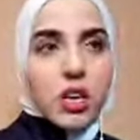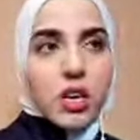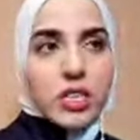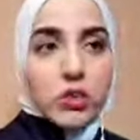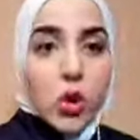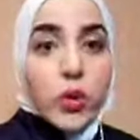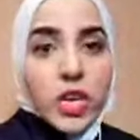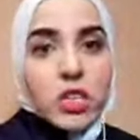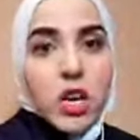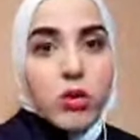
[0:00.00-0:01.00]
uh, is
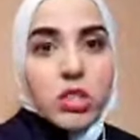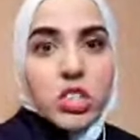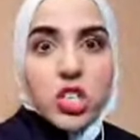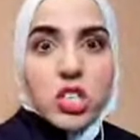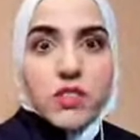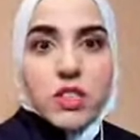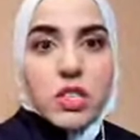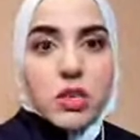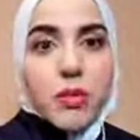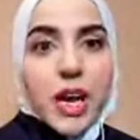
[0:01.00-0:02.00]
going into our digestive
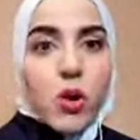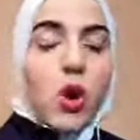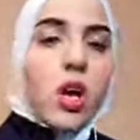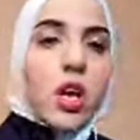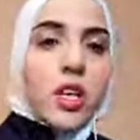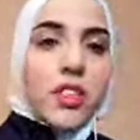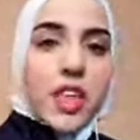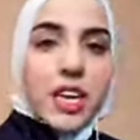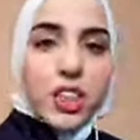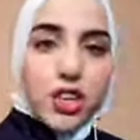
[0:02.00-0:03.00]
system now
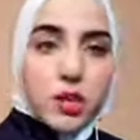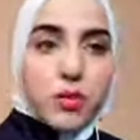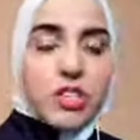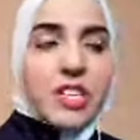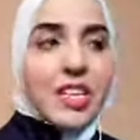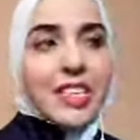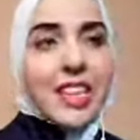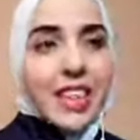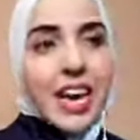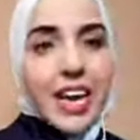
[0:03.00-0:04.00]
that 30%
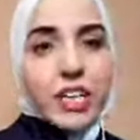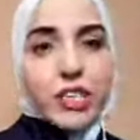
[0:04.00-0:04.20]
and that